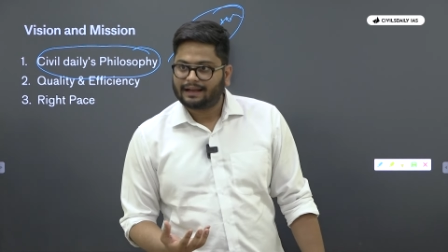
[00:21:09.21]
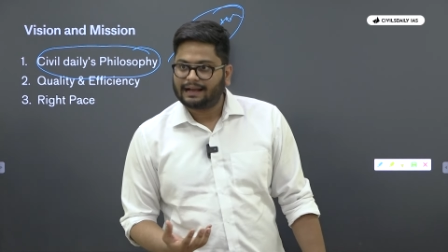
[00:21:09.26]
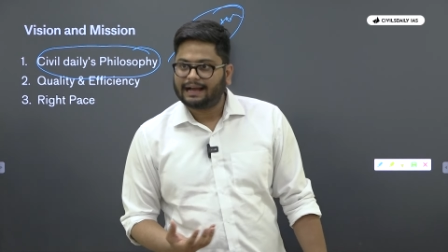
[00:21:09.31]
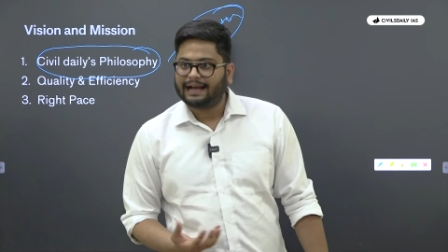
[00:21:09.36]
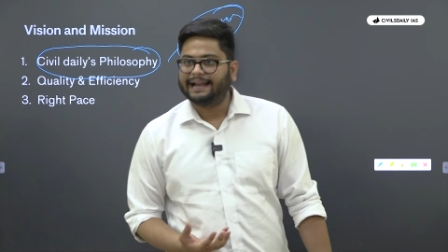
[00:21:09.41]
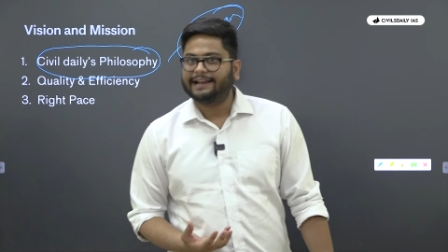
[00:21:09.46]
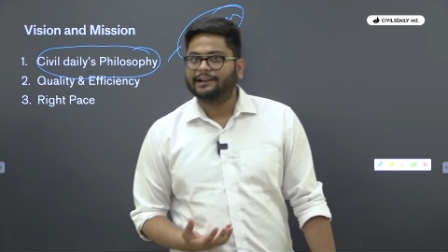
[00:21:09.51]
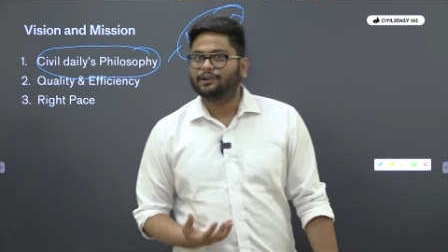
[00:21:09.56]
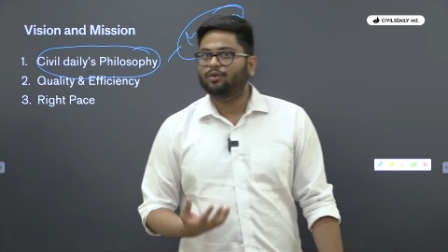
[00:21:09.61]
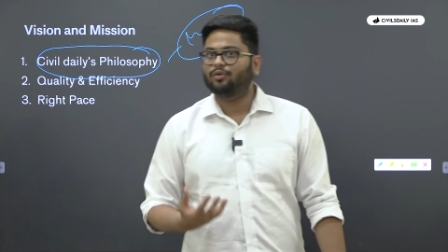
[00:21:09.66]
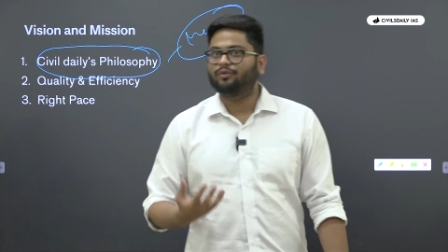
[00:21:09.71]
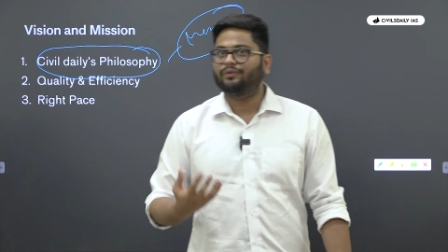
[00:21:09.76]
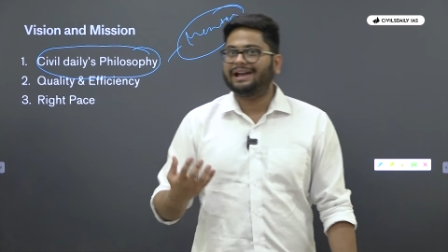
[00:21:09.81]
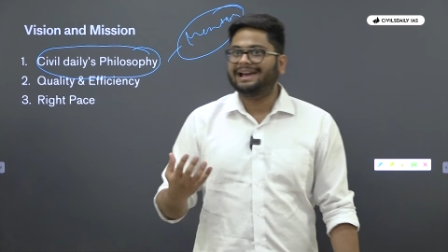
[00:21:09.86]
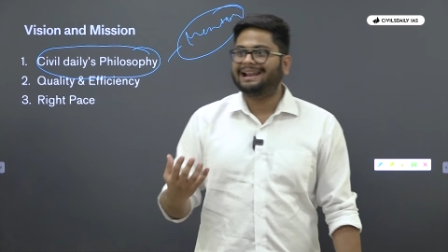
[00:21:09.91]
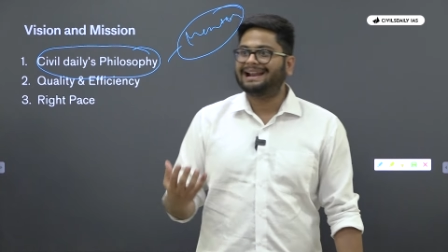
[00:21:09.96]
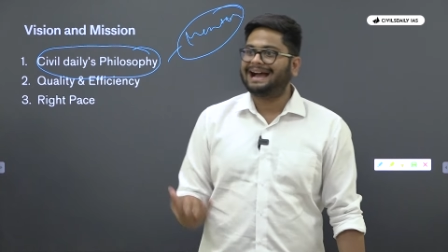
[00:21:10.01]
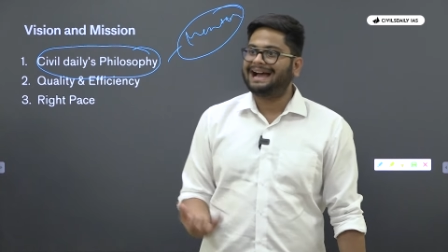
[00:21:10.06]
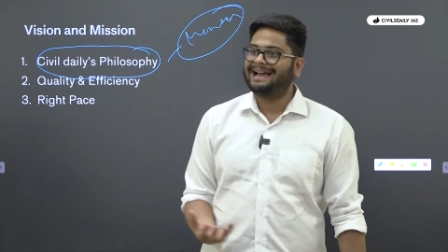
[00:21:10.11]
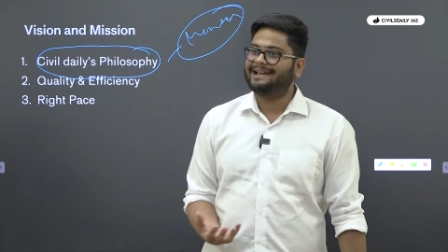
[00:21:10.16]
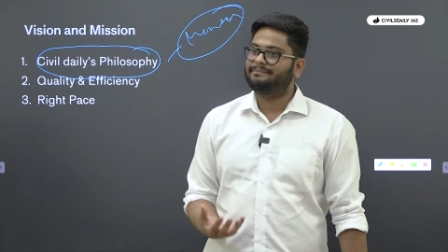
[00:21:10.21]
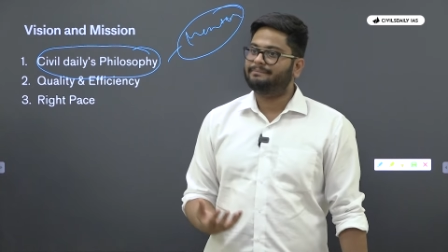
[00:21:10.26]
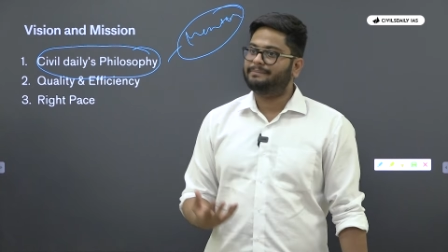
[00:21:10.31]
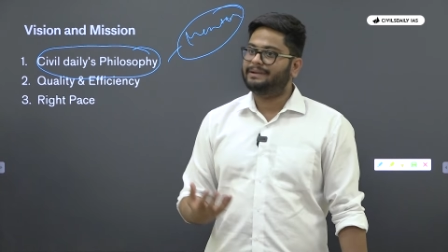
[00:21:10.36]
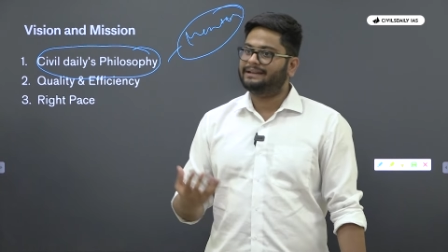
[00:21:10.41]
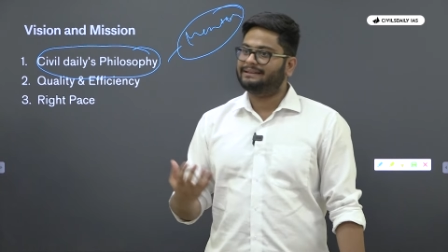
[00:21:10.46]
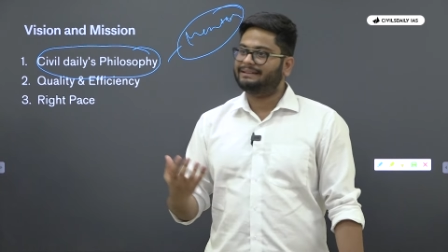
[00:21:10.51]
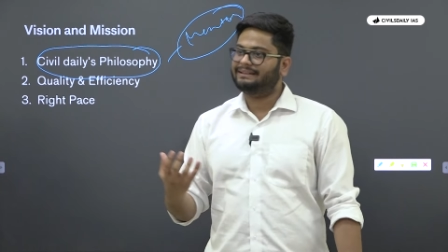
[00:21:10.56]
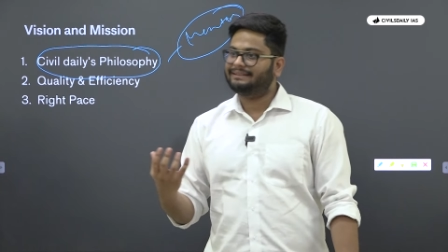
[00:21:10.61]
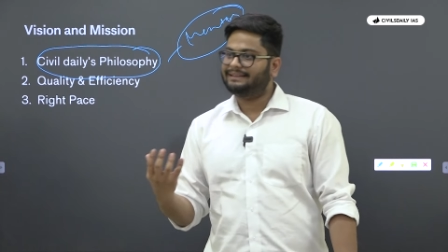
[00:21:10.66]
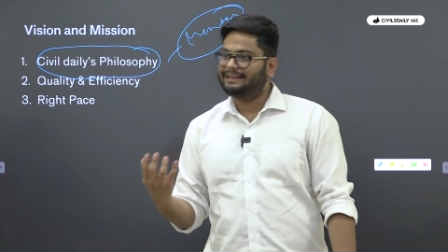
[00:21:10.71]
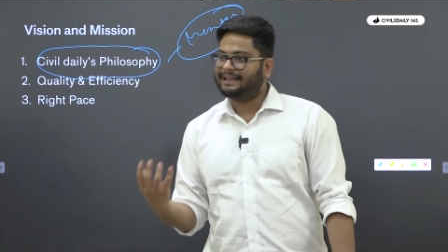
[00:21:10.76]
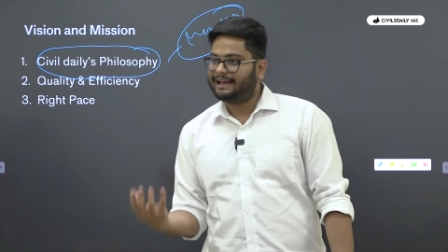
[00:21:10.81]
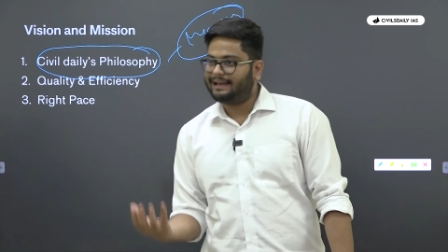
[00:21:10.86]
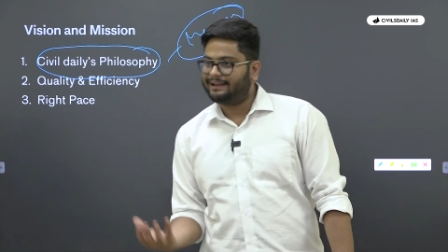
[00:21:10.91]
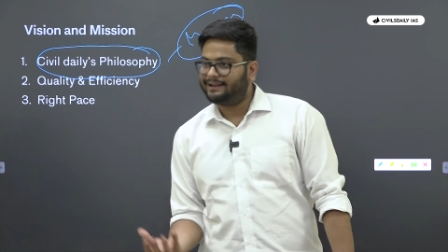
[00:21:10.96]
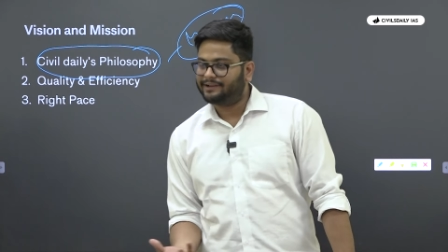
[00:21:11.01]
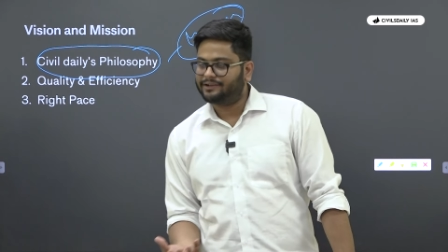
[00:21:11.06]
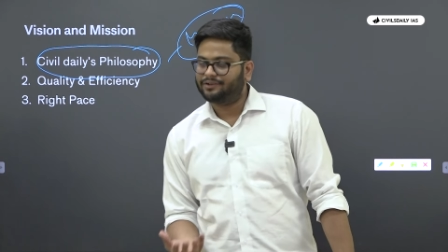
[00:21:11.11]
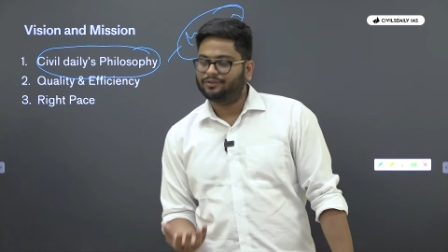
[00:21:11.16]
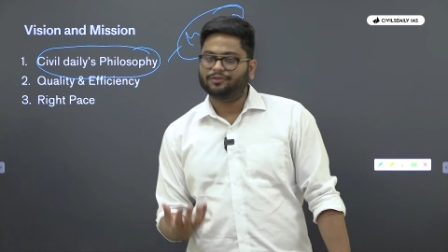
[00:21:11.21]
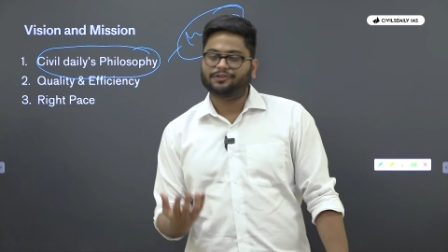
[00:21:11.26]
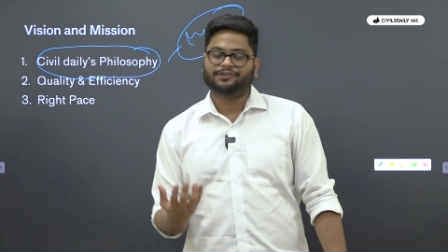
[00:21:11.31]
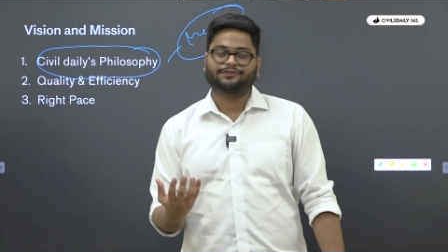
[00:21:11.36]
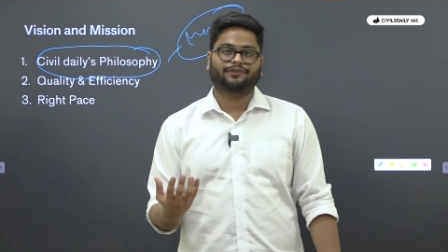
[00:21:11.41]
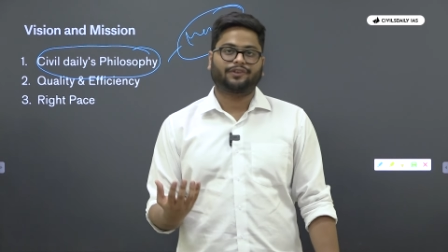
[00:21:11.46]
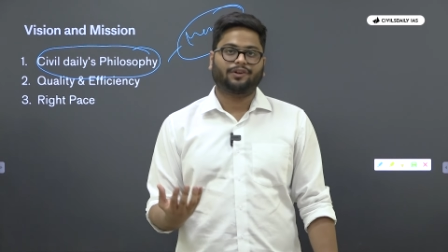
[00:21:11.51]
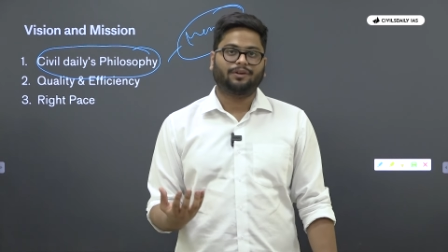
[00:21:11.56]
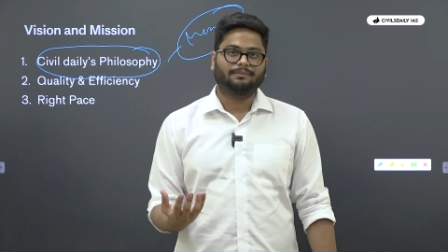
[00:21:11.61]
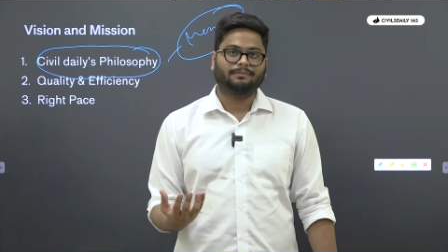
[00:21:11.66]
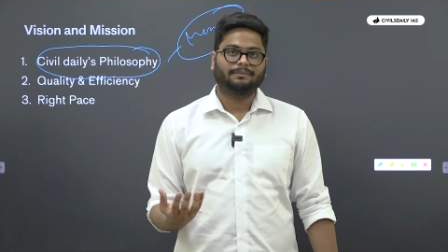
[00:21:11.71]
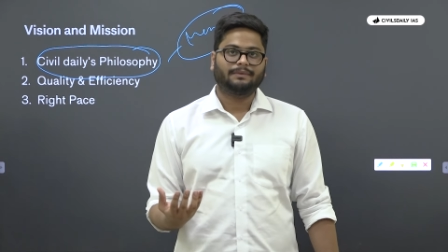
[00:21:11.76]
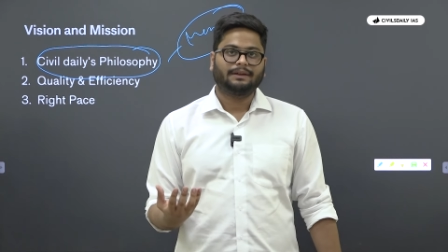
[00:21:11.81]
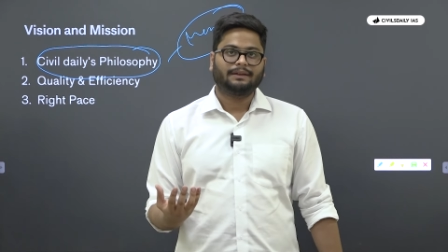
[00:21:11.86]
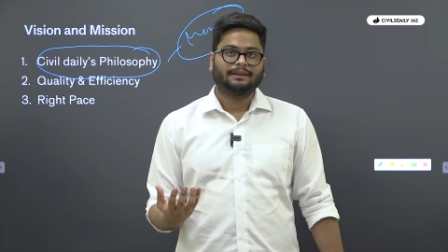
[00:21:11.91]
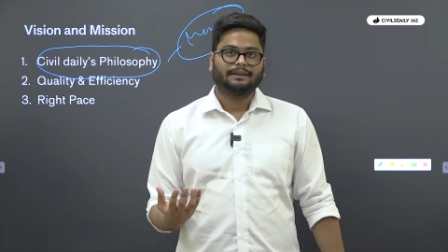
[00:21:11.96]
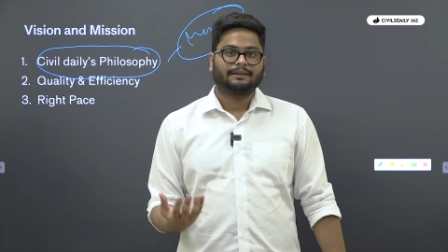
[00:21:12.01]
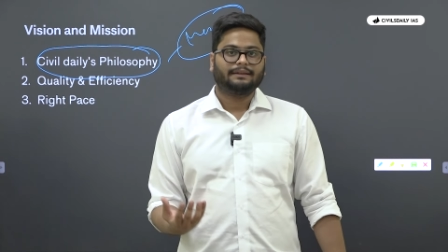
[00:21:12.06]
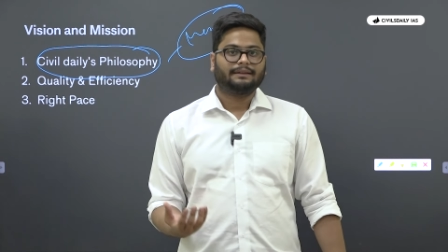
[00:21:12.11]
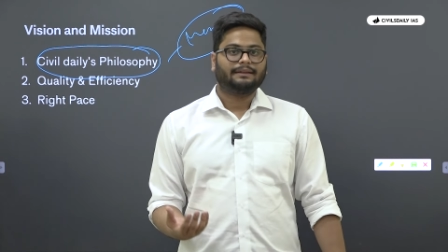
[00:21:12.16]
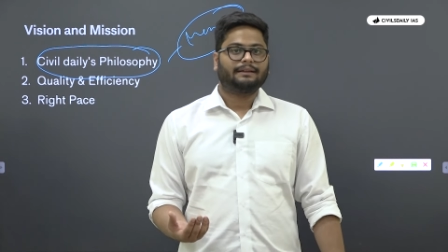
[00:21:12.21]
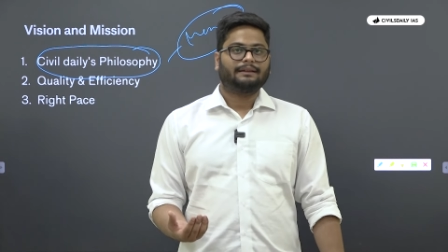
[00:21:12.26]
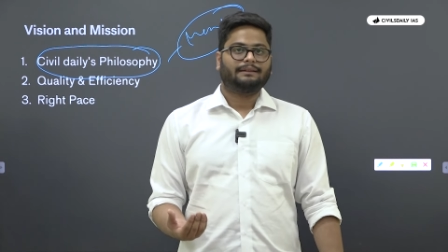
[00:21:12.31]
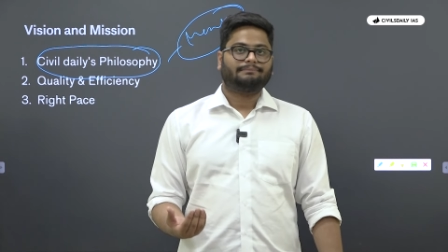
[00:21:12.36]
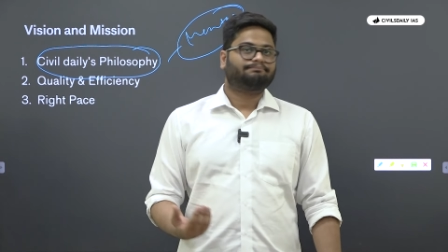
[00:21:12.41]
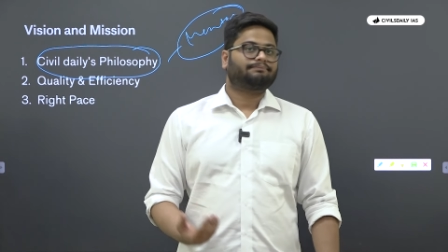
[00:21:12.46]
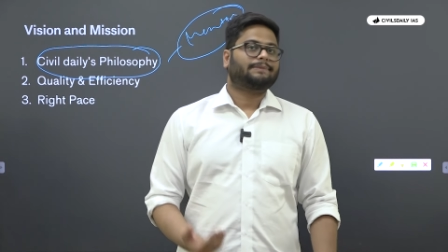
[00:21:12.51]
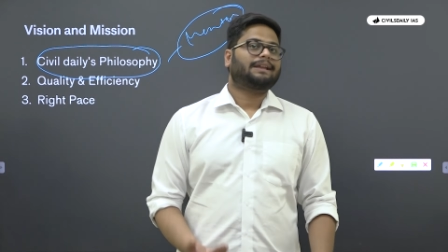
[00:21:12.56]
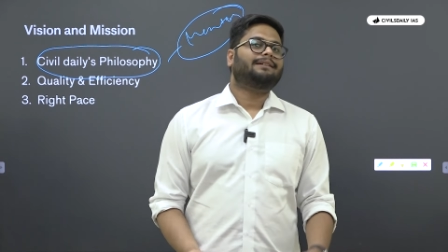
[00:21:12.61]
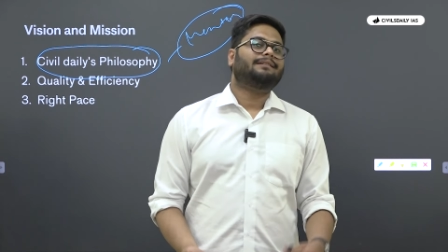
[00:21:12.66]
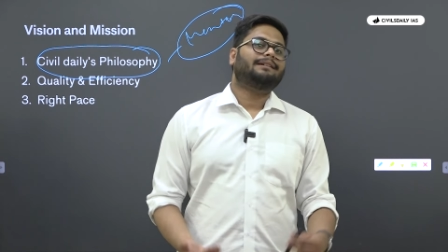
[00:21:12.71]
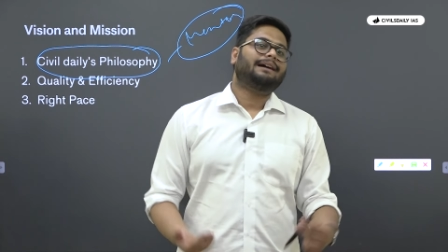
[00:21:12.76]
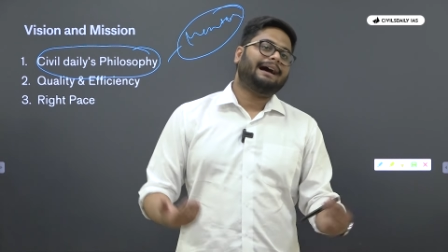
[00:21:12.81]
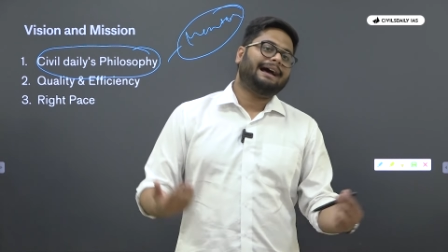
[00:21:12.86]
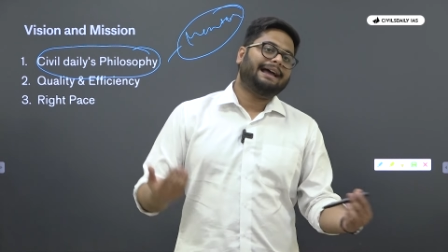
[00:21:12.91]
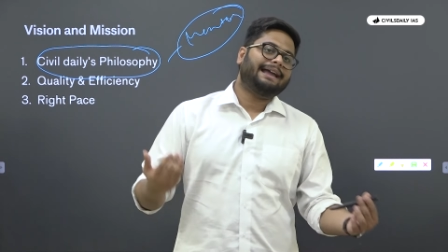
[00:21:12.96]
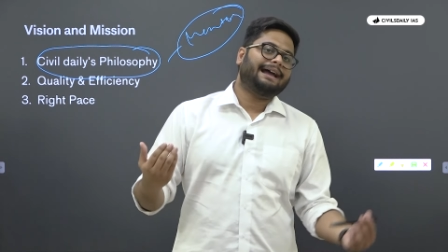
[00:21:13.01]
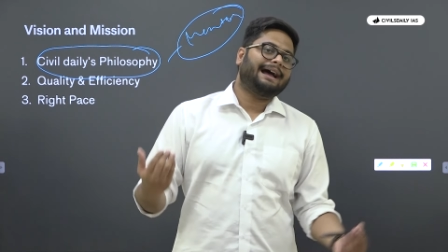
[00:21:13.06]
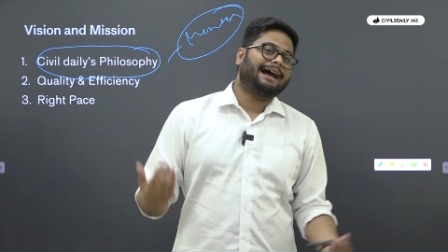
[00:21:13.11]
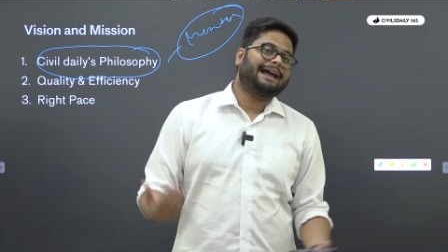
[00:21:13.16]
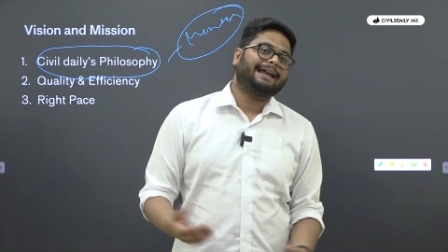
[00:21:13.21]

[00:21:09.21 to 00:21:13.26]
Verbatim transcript: I know where I am bringing the anecdotes from. I,